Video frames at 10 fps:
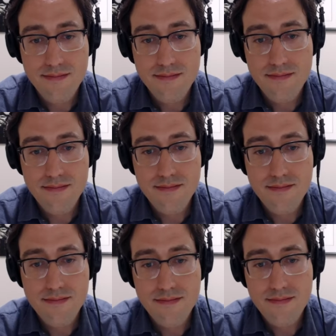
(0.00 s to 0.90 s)

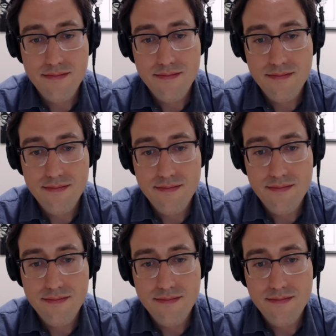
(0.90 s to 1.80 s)

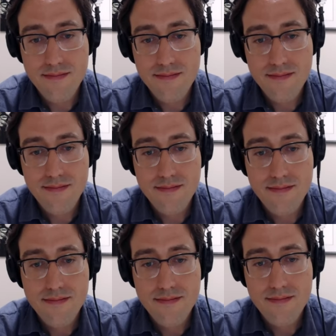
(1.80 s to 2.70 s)

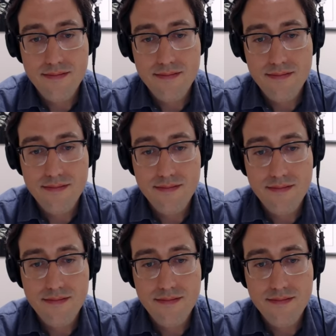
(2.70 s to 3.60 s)

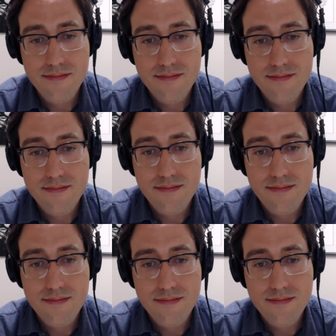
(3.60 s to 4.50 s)

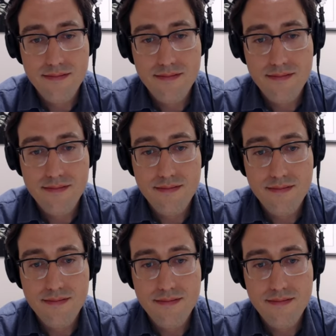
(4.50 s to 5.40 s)

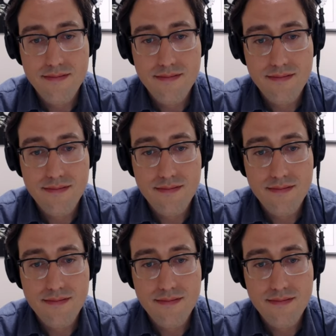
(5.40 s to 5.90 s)
(silent)